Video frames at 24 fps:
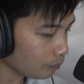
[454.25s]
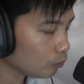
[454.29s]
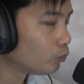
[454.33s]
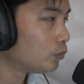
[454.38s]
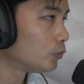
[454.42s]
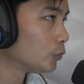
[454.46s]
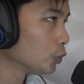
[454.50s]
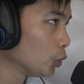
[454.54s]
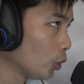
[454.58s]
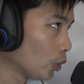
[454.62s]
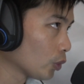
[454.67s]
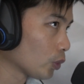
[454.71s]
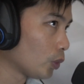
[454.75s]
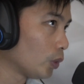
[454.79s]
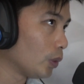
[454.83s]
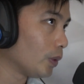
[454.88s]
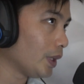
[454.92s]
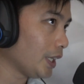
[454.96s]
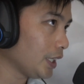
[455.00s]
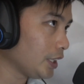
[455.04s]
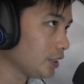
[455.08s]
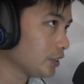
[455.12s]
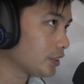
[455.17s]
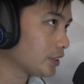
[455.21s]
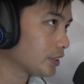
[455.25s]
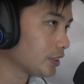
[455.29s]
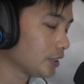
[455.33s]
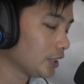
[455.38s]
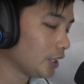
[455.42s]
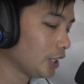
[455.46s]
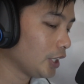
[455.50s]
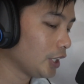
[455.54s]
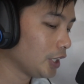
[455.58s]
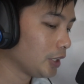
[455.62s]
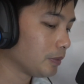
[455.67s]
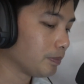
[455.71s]
Not always,
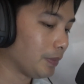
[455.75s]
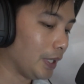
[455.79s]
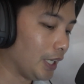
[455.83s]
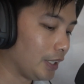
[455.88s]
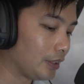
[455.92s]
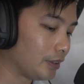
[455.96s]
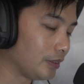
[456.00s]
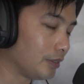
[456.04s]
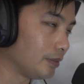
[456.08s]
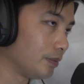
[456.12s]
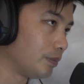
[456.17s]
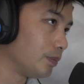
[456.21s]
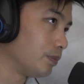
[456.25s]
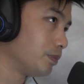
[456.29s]
but